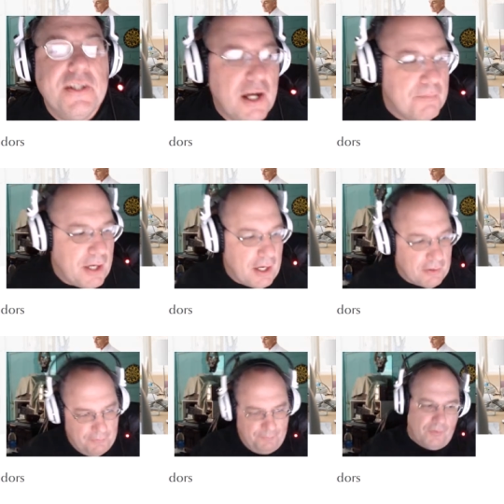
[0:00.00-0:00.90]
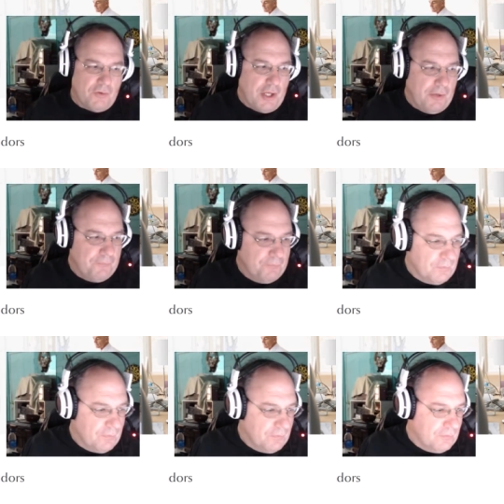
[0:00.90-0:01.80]
I'm back. Okay.
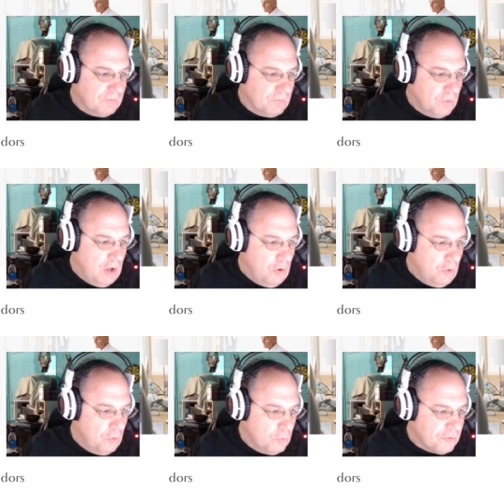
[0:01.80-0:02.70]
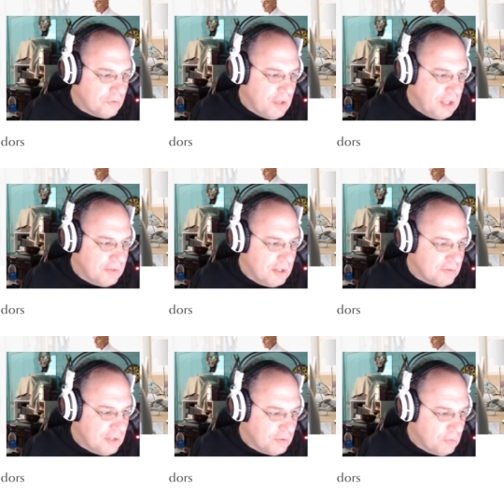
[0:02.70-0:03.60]
Whoa, what's that? That's
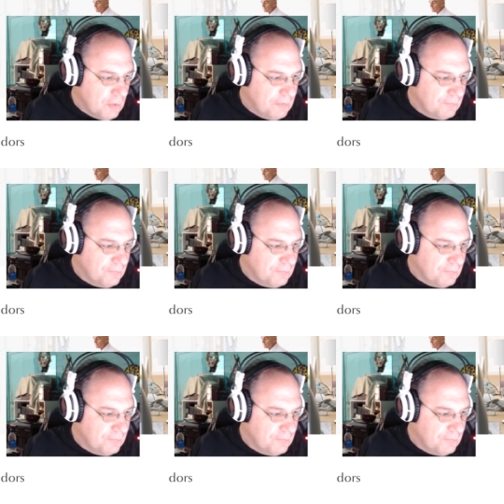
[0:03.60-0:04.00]
not the right.